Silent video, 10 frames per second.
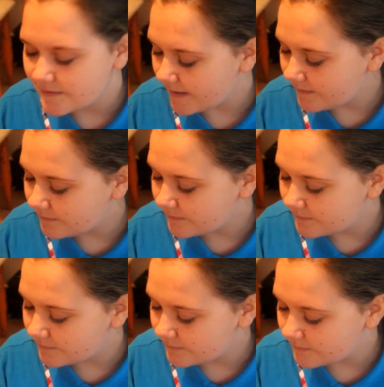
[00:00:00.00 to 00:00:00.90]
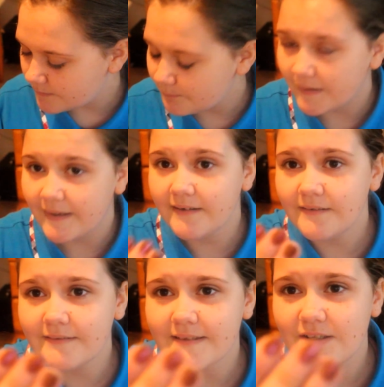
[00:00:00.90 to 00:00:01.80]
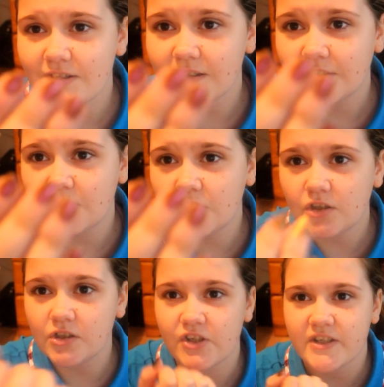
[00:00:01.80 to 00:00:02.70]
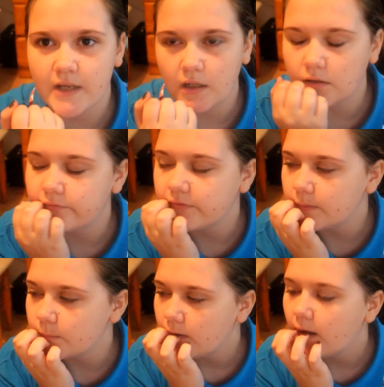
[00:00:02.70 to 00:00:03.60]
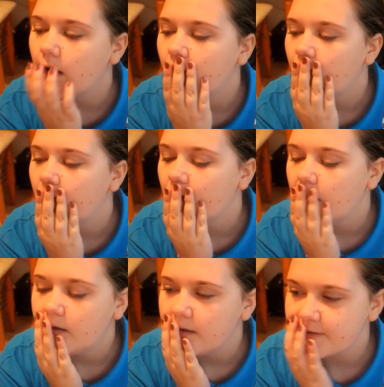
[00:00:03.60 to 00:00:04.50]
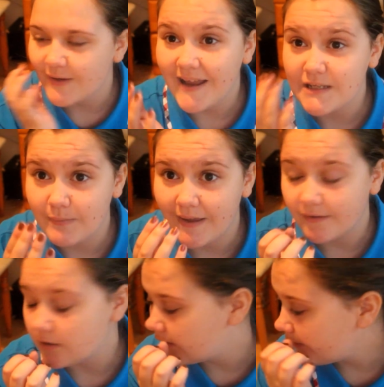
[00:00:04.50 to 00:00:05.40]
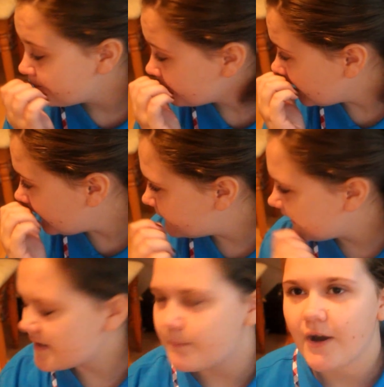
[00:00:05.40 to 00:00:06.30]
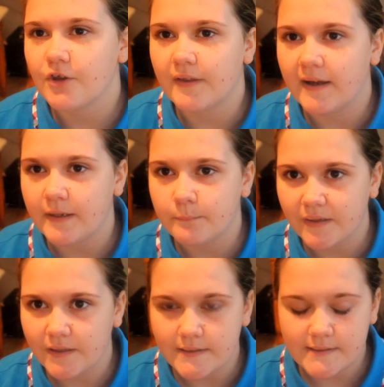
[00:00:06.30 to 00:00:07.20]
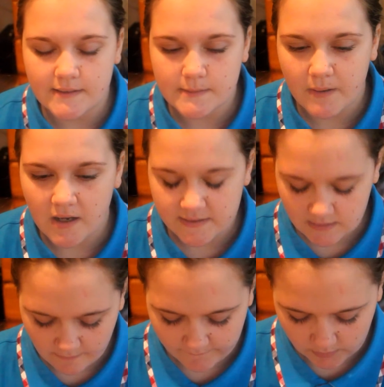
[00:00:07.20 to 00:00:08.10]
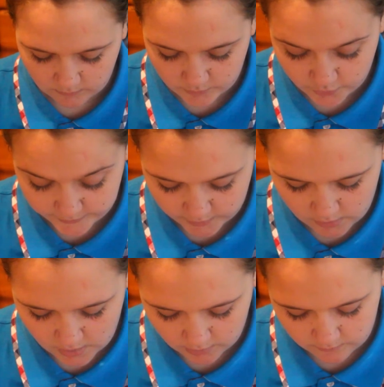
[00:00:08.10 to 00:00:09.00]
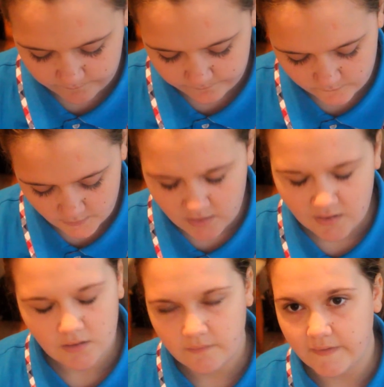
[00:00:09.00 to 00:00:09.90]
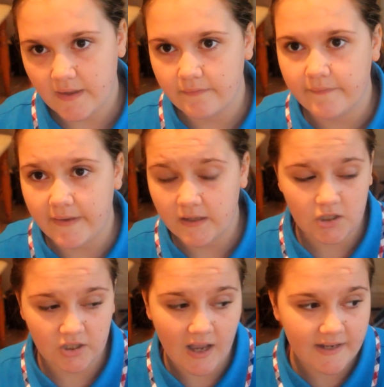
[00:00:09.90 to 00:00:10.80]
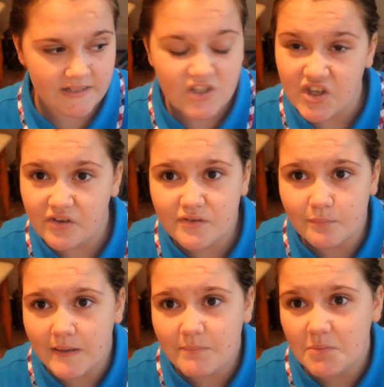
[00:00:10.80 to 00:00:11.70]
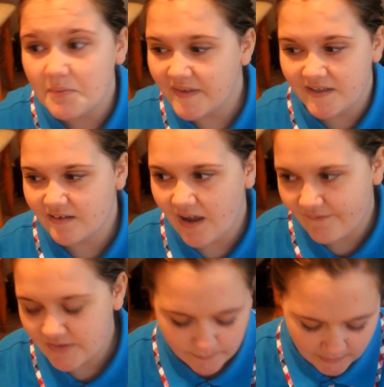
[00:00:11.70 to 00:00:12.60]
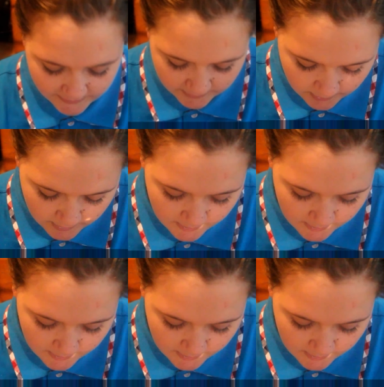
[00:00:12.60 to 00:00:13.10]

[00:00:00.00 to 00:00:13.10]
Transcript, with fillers: Like, my nails just look gorgeous. I love them. So I had to buy the colour. but I had to buy it online because the spa didn't have it, which was annoying. They had it to use on people, but they didn't have it to buy.